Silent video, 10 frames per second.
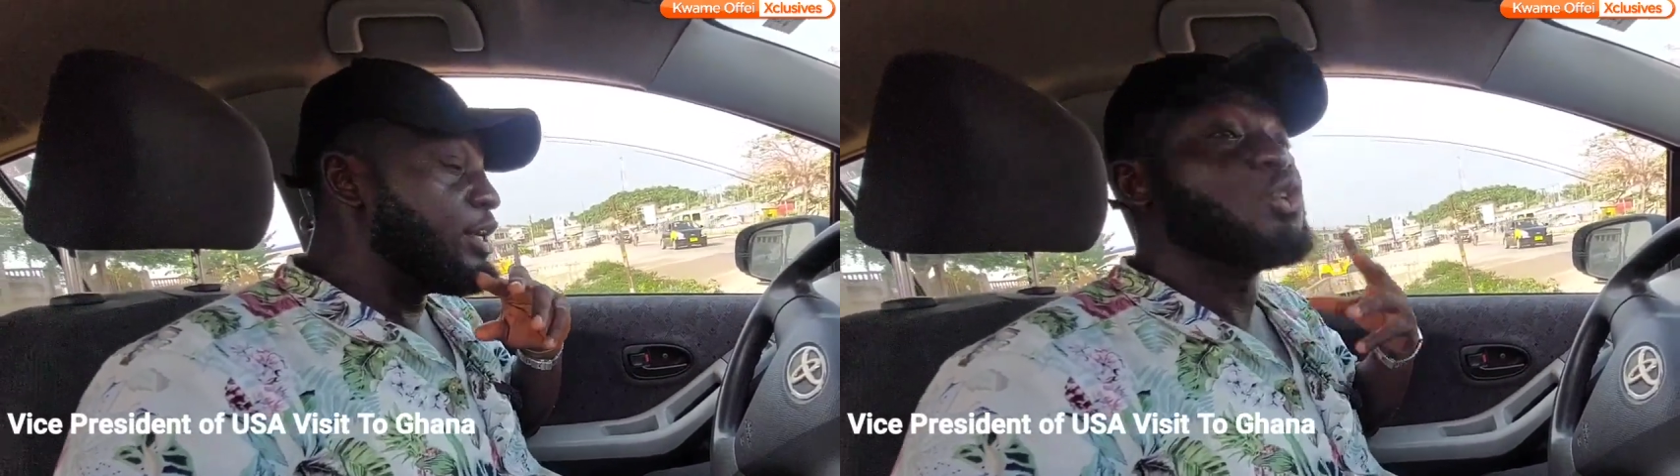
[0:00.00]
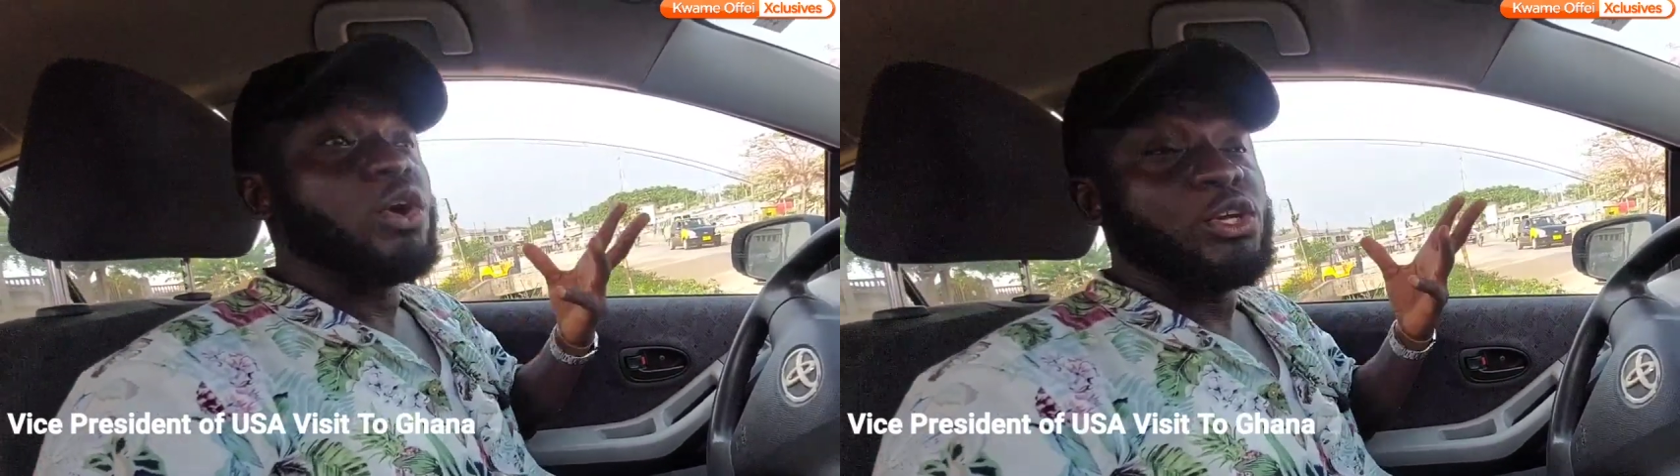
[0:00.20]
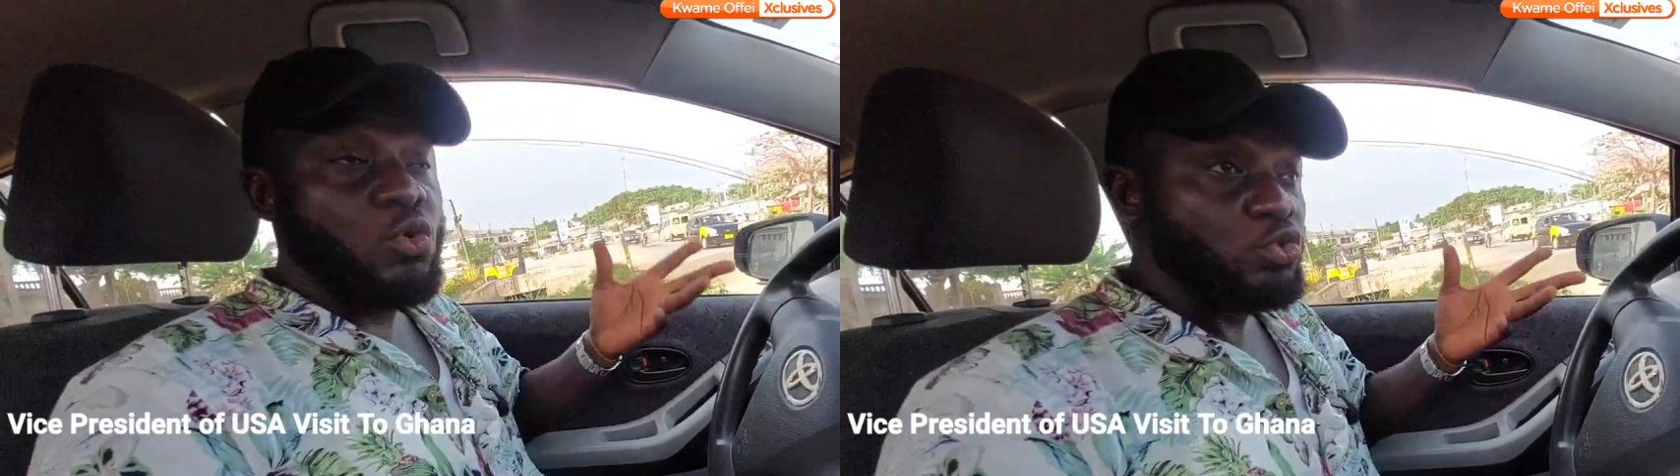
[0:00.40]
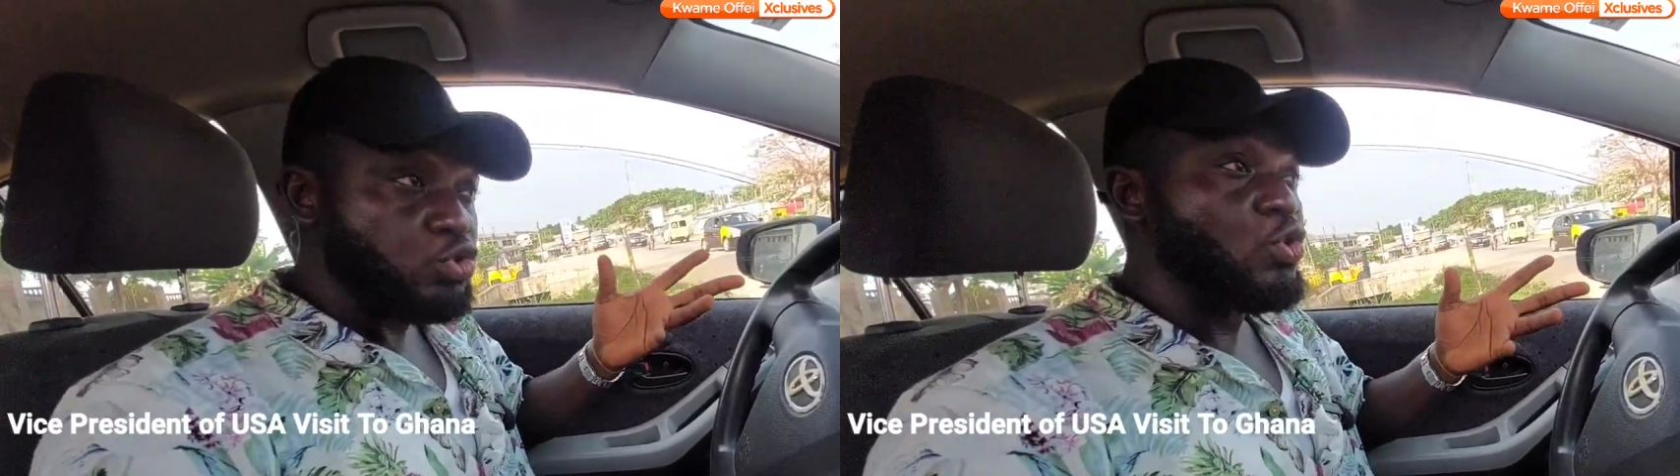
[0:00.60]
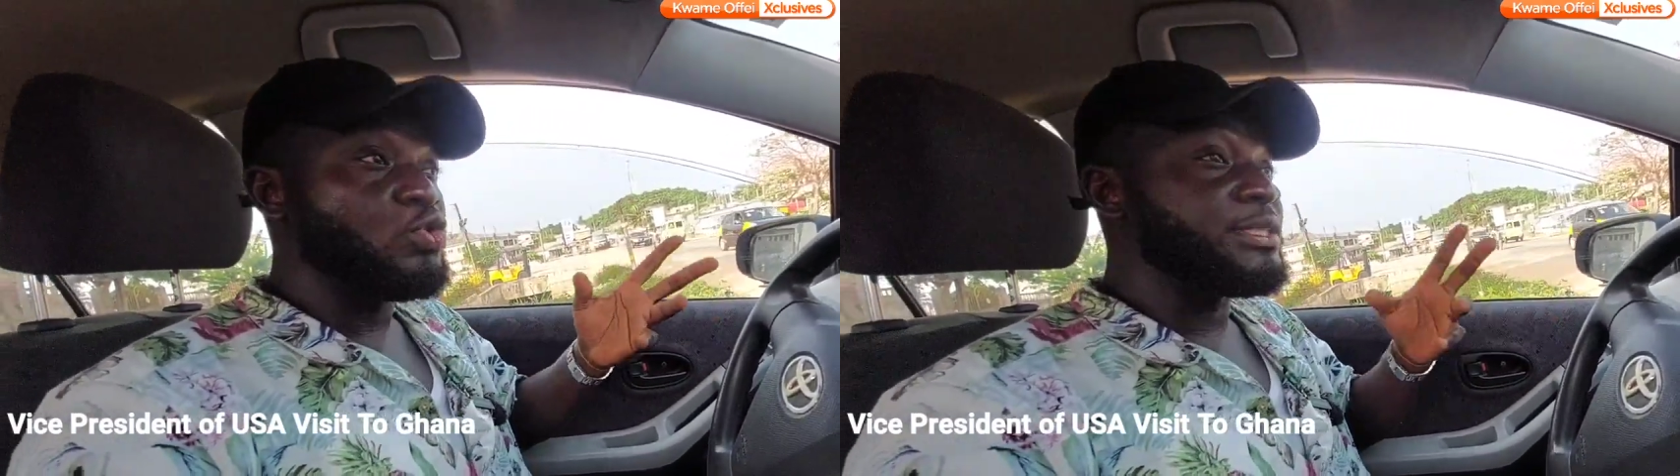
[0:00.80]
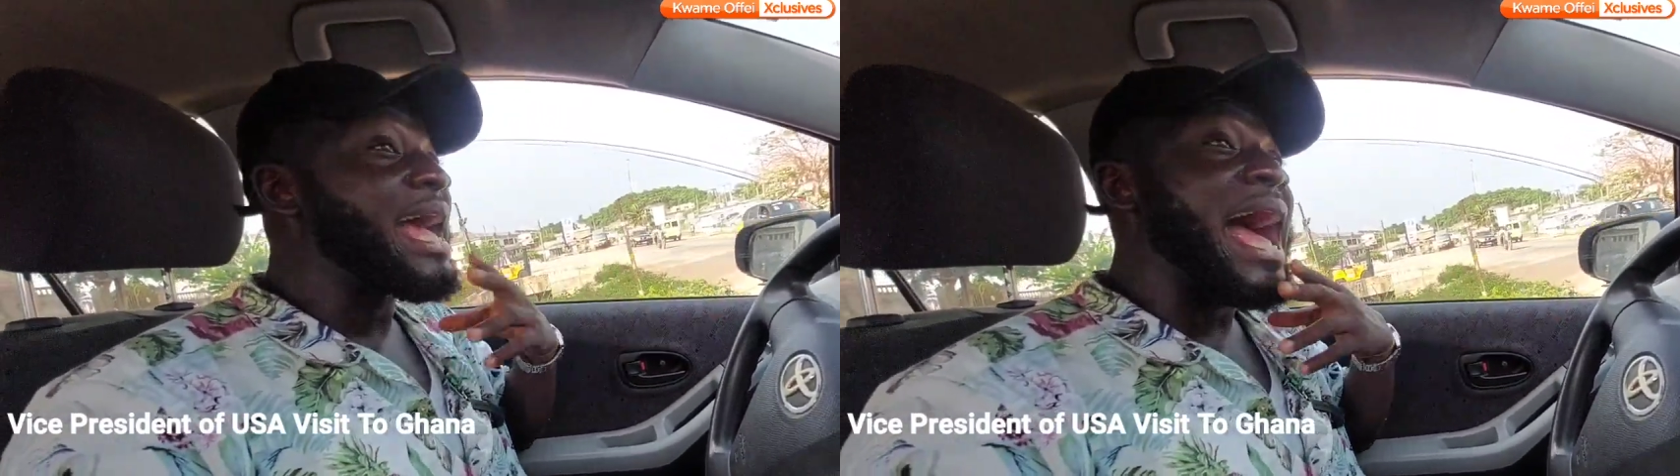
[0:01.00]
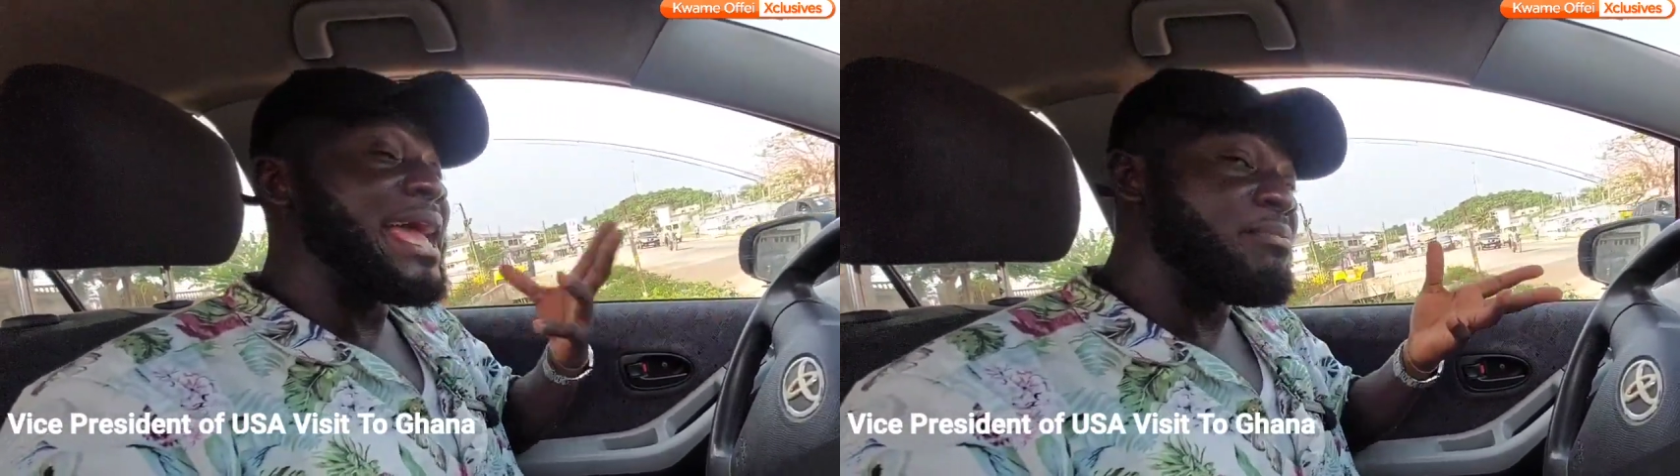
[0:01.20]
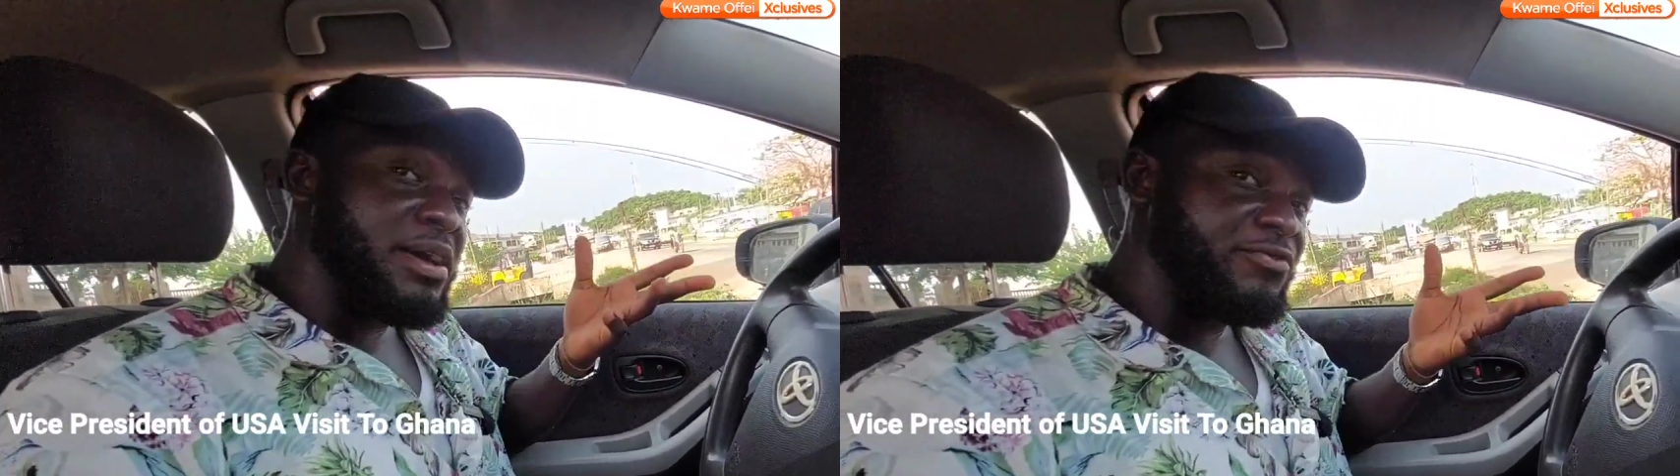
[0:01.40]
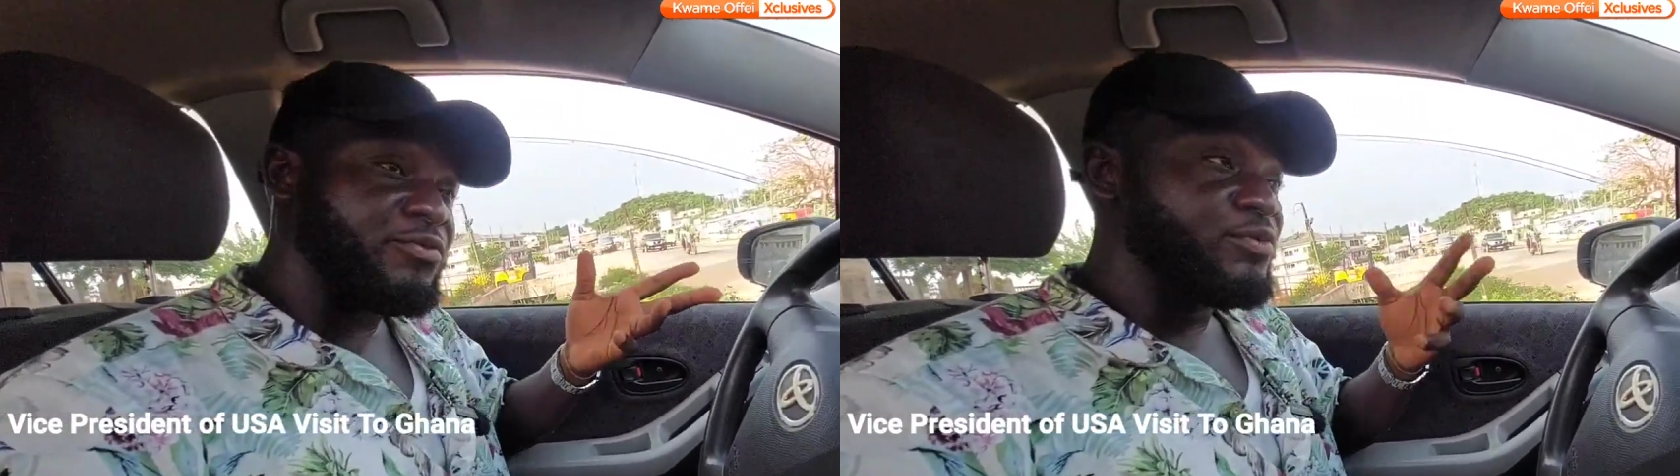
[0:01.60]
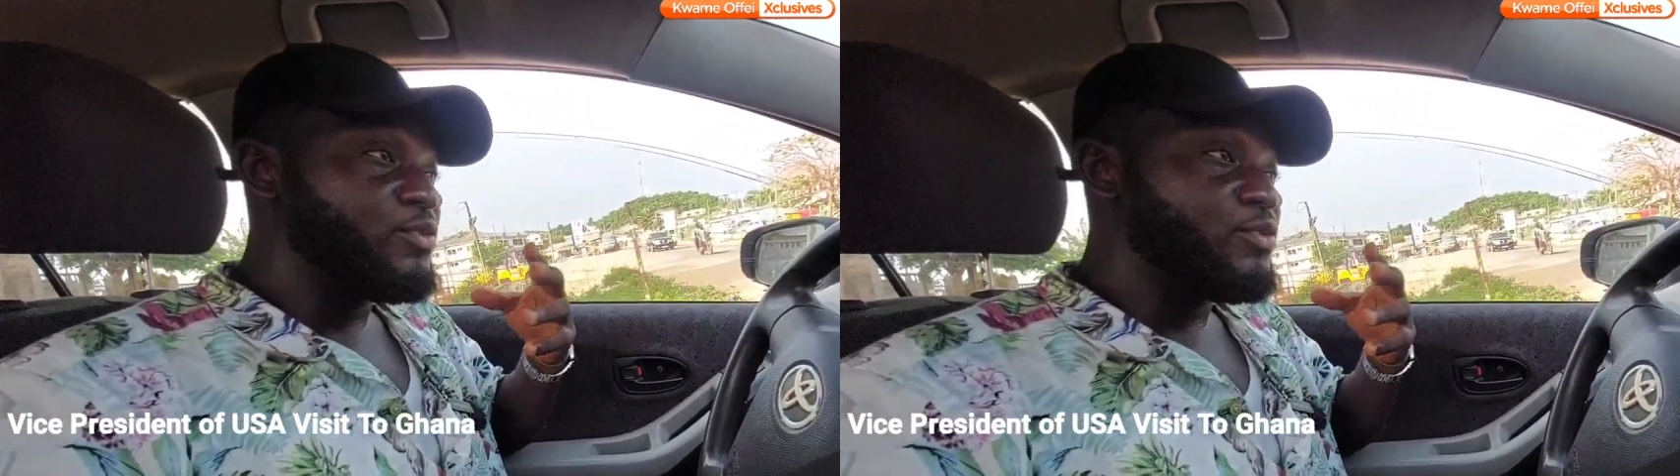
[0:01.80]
equally controls the IMF.